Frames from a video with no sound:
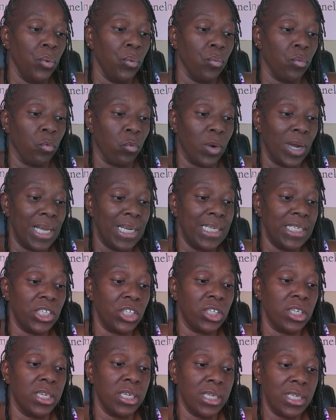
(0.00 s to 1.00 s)
relish
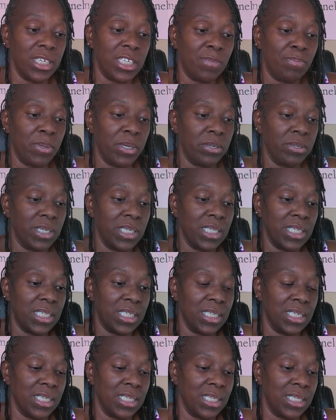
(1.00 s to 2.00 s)
good
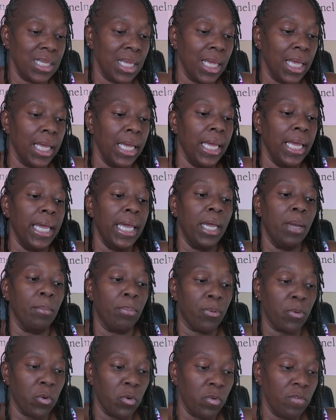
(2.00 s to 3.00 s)
experiences,
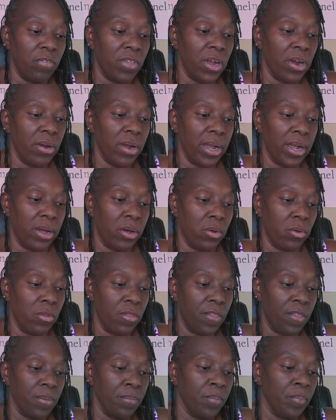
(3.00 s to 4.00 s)
improve their
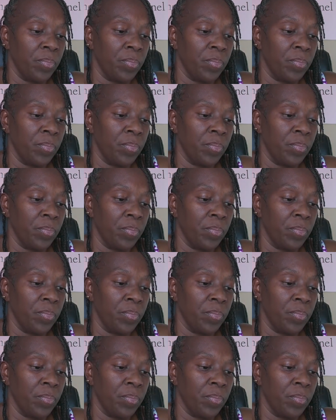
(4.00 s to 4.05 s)
health,